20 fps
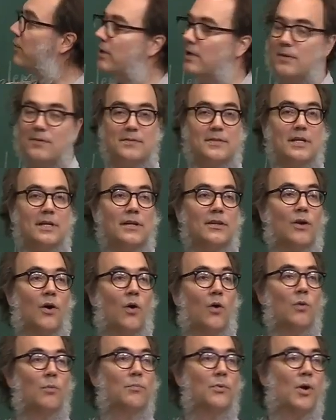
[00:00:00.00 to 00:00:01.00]
equals 0, the
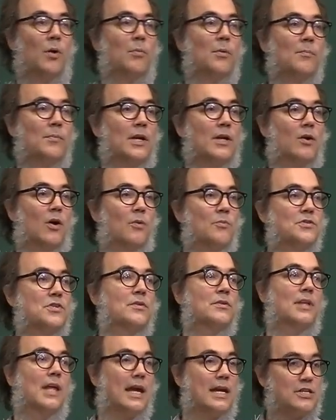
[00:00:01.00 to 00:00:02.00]
whole problem becomes
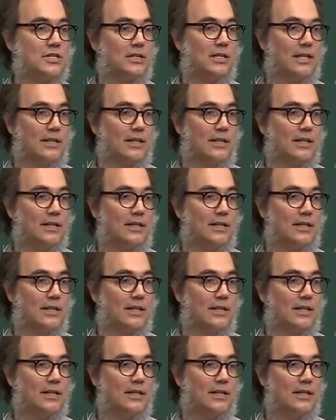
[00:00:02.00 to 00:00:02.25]
rotational